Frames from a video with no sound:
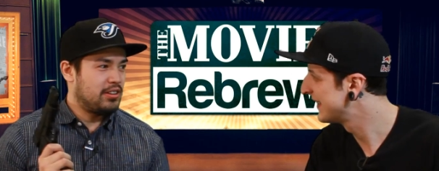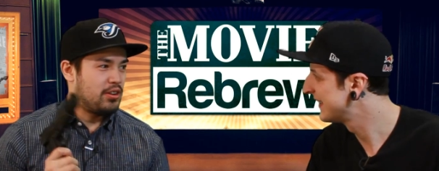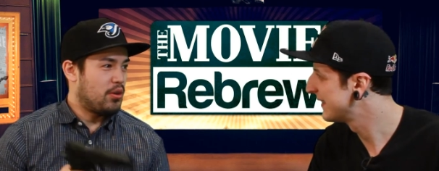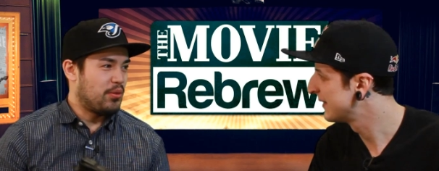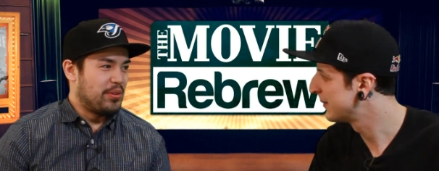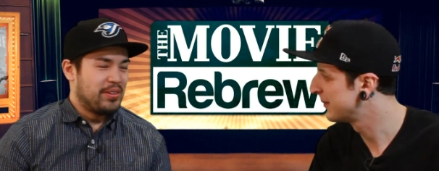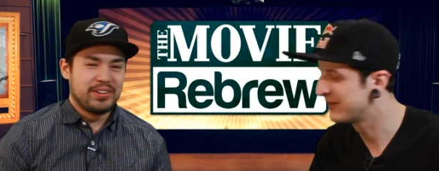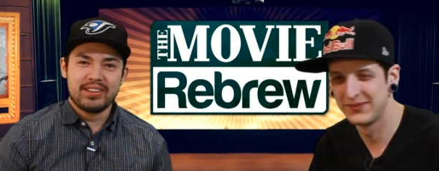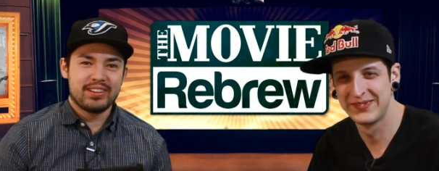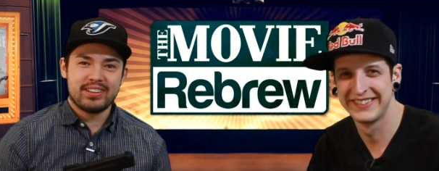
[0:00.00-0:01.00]
Speaker 1: No.
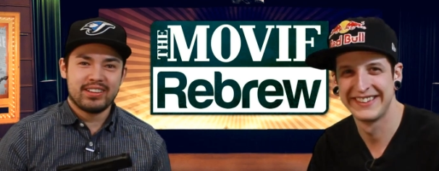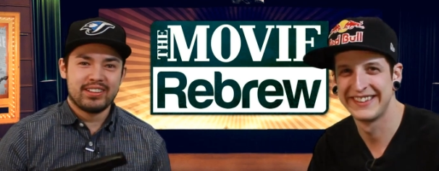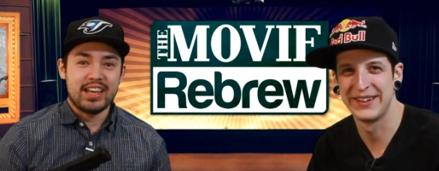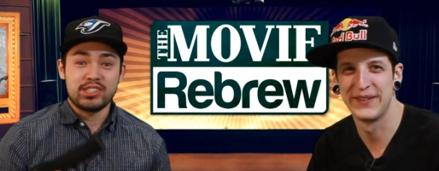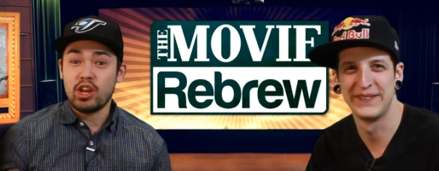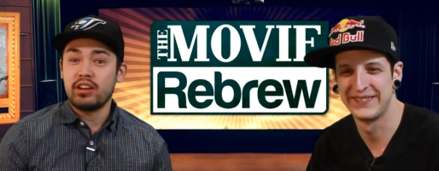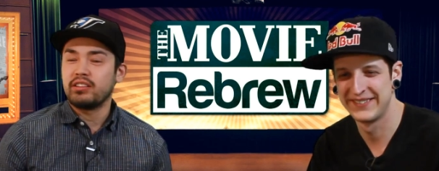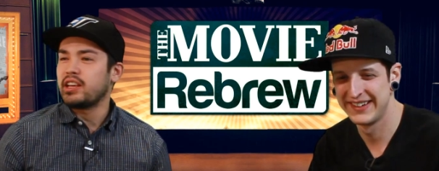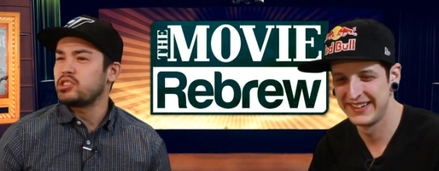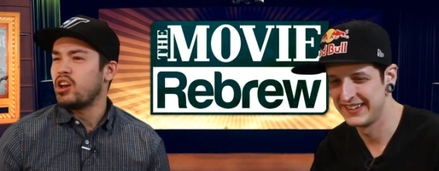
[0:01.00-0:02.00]
That's
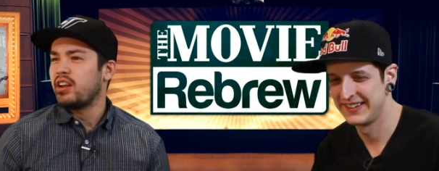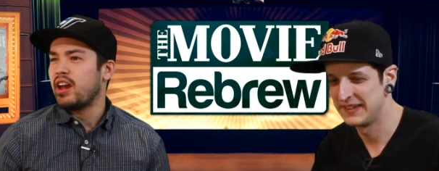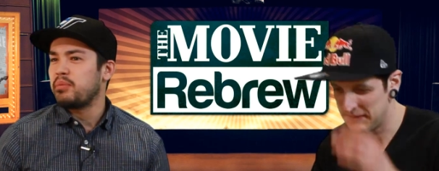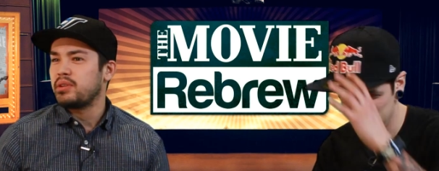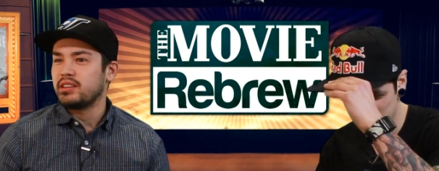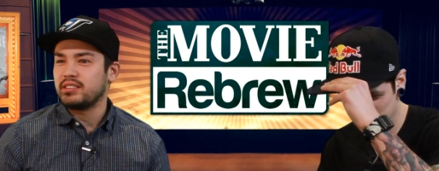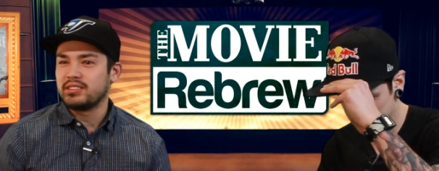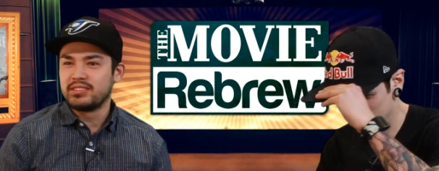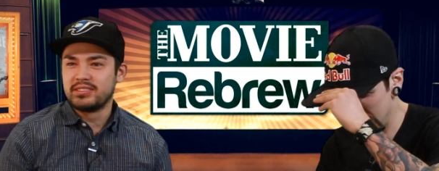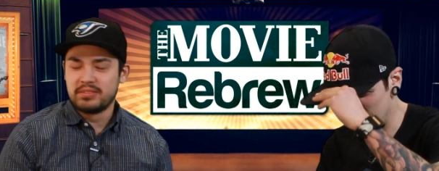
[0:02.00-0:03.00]
not that's not happening.
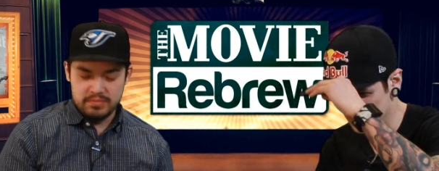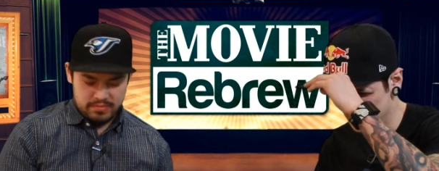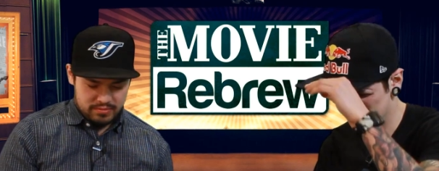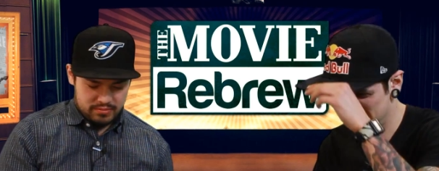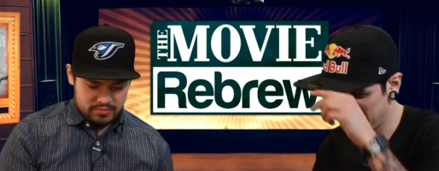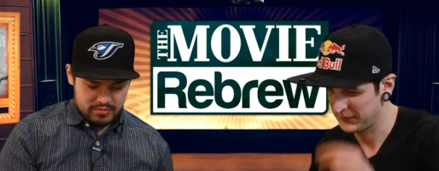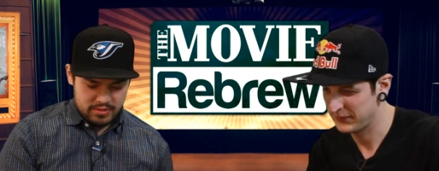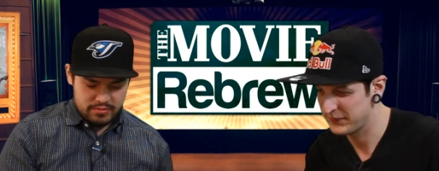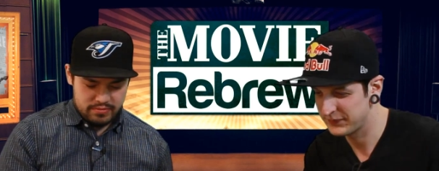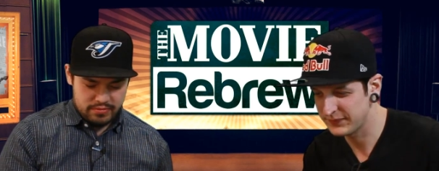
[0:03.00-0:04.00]
No.
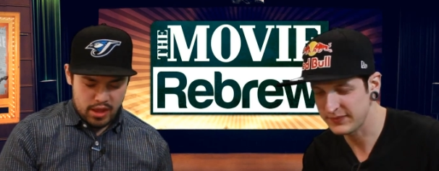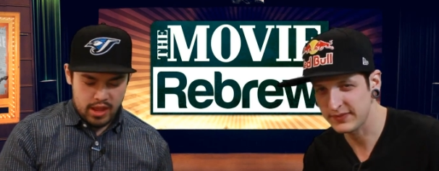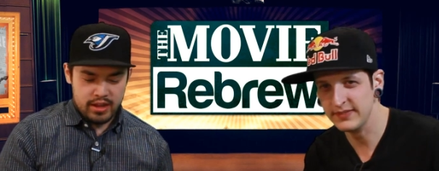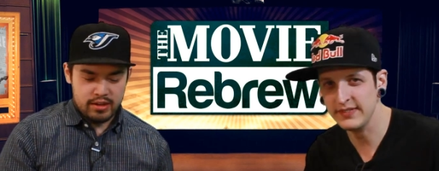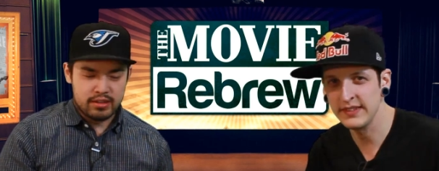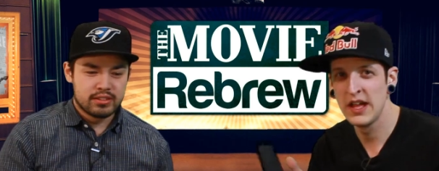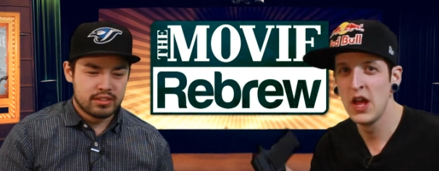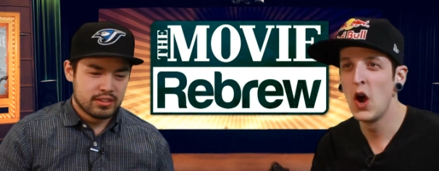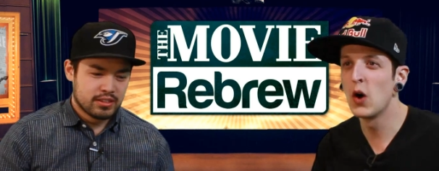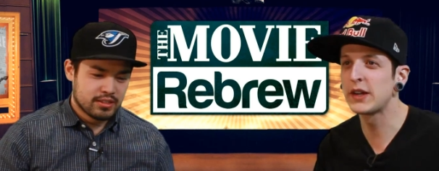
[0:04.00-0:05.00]
Fine.
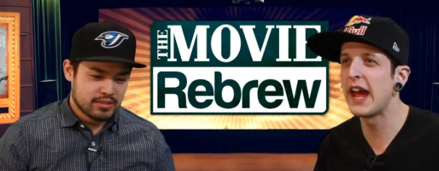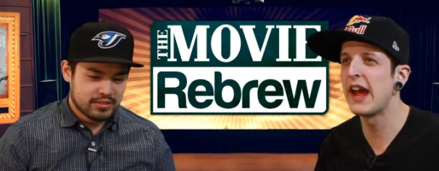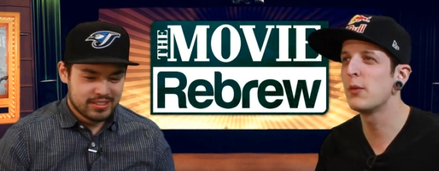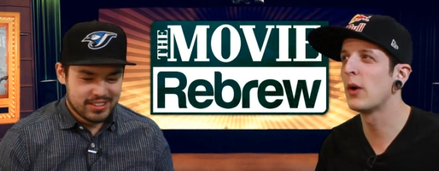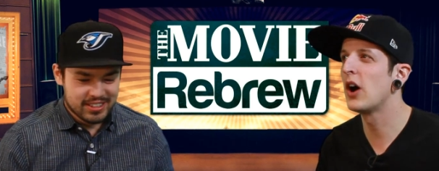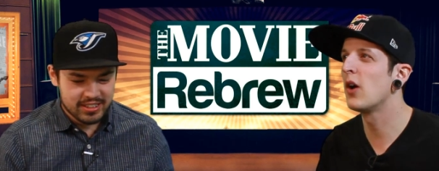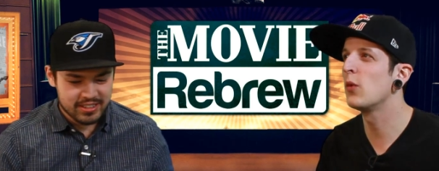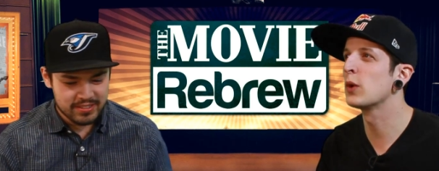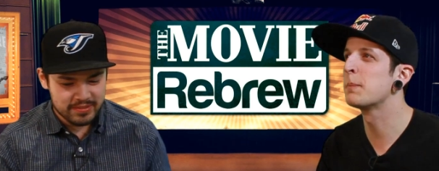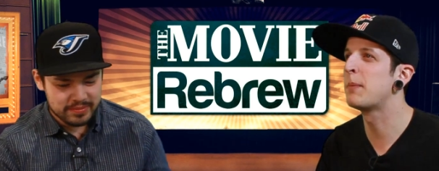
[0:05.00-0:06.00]
Speaker 2: Okay,
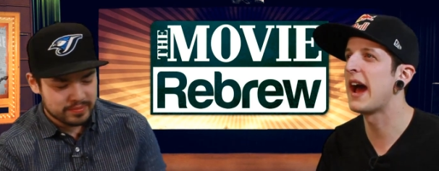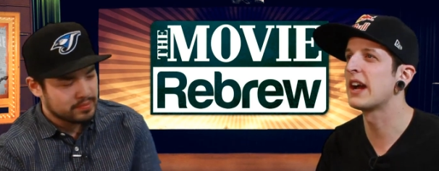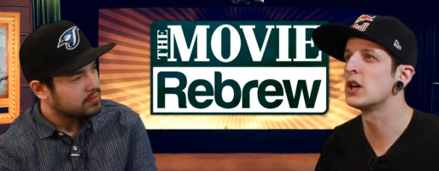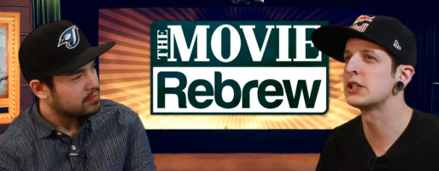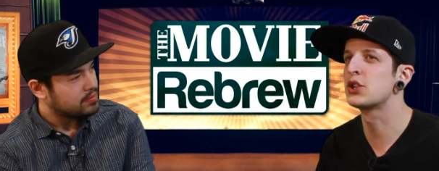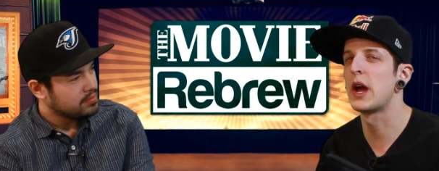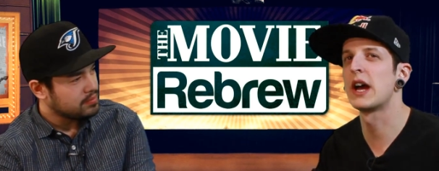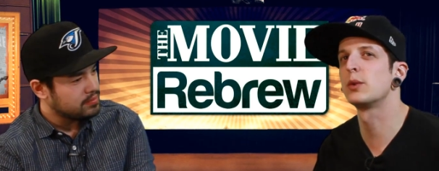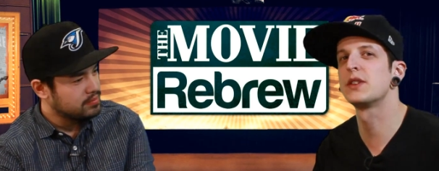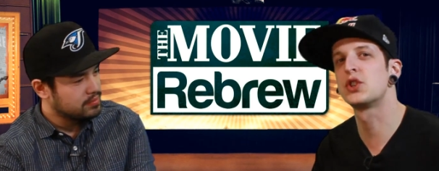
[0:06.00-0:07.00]
well we're back on
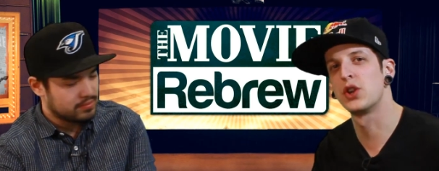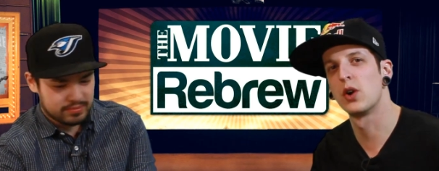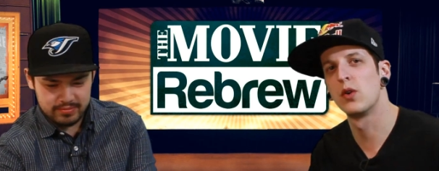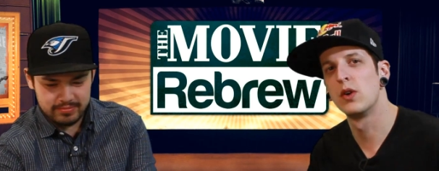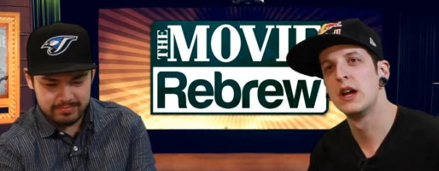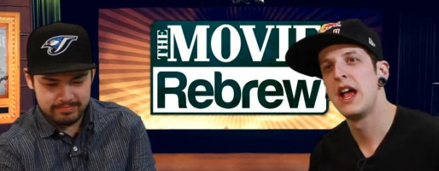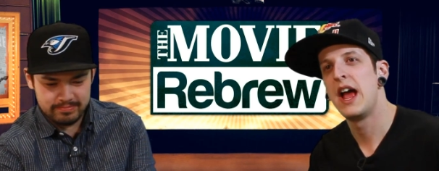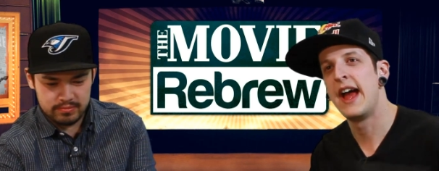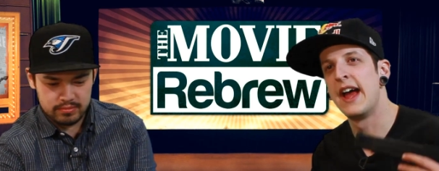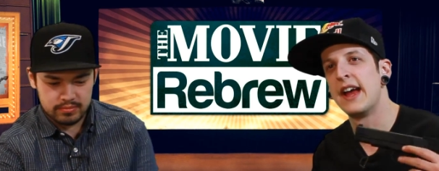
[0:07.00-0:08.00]
track with the show,
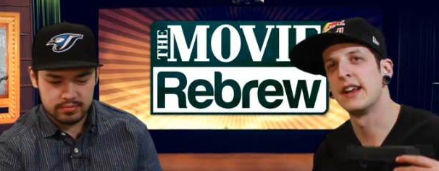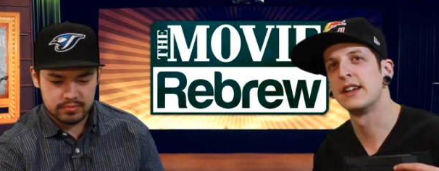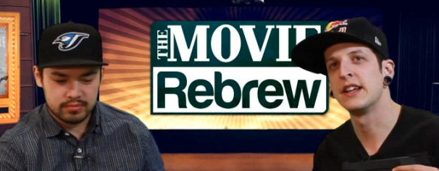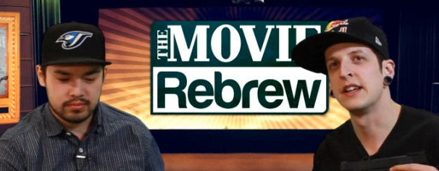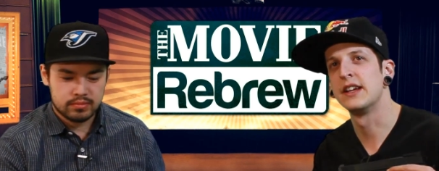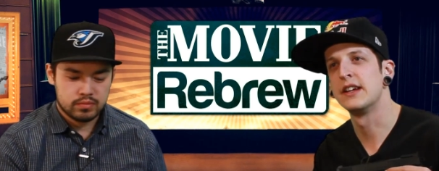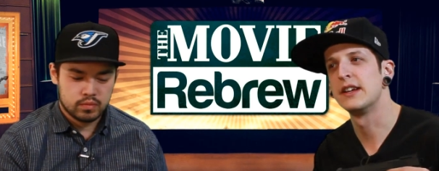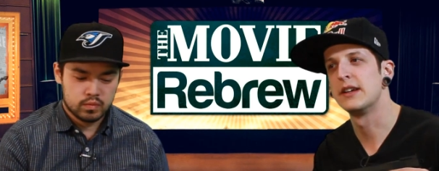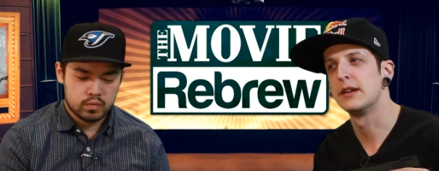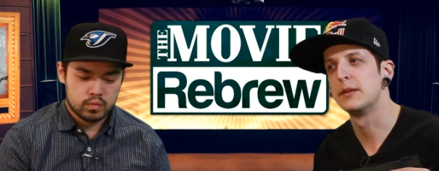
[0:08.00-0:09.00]
and
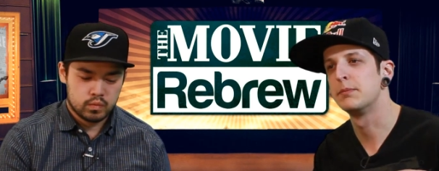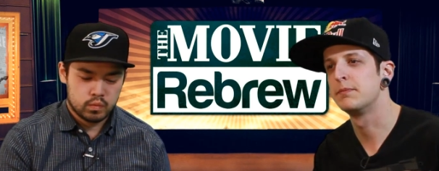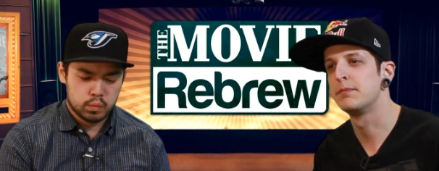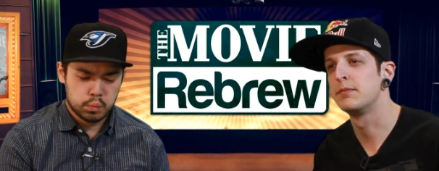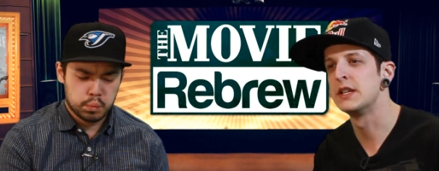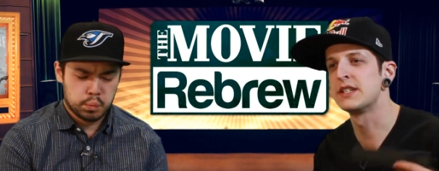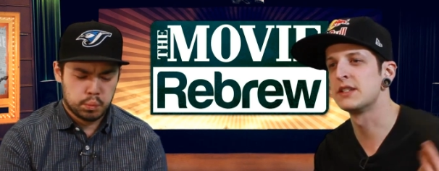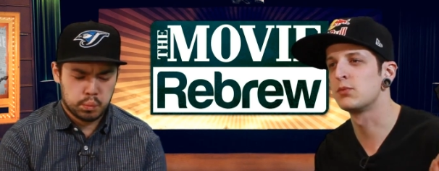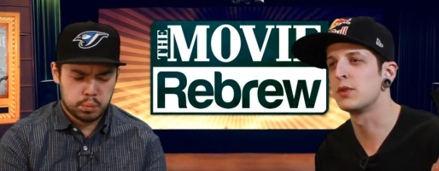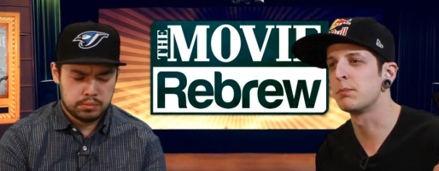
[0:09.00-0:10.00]
it, this
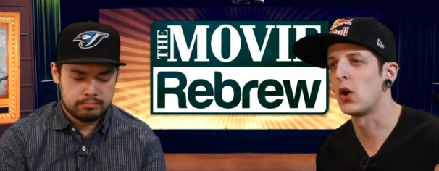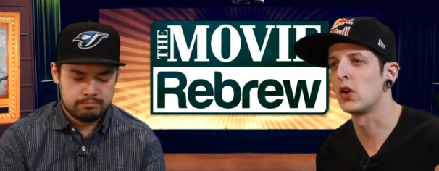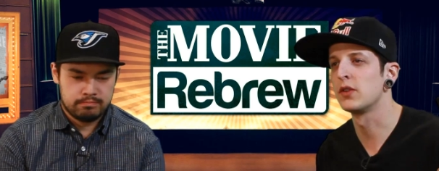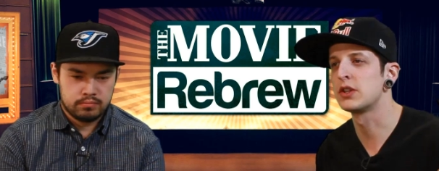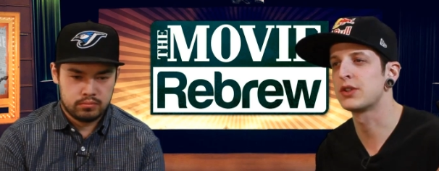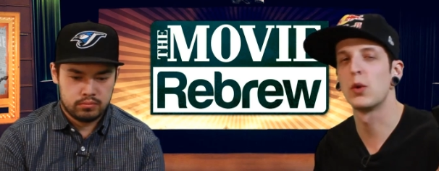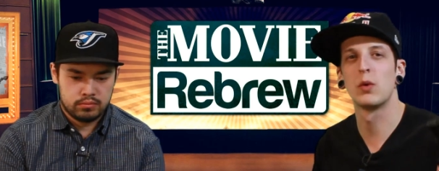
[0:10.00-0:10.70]
is the part of the show